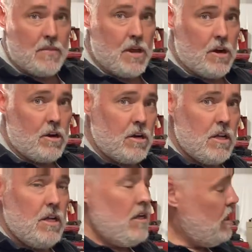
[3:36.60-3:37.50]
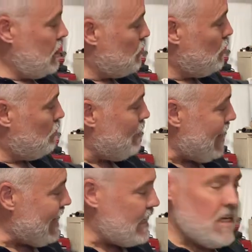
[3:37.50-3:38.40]
there and it will
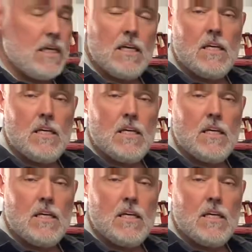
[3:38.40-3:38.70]
bake,